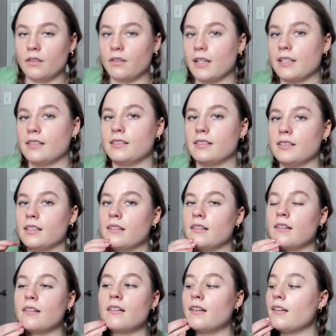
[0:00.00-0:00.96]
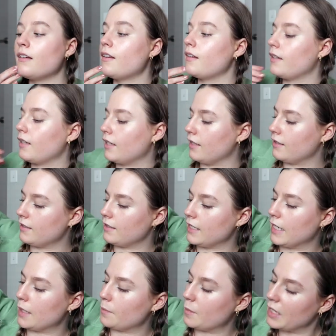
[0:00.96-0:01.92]
Guys, get a
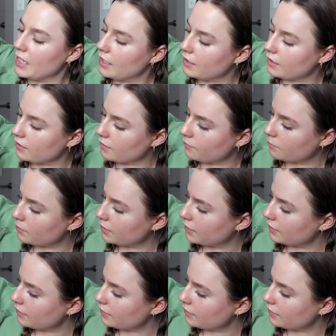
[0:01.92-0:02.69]
sneak peek of what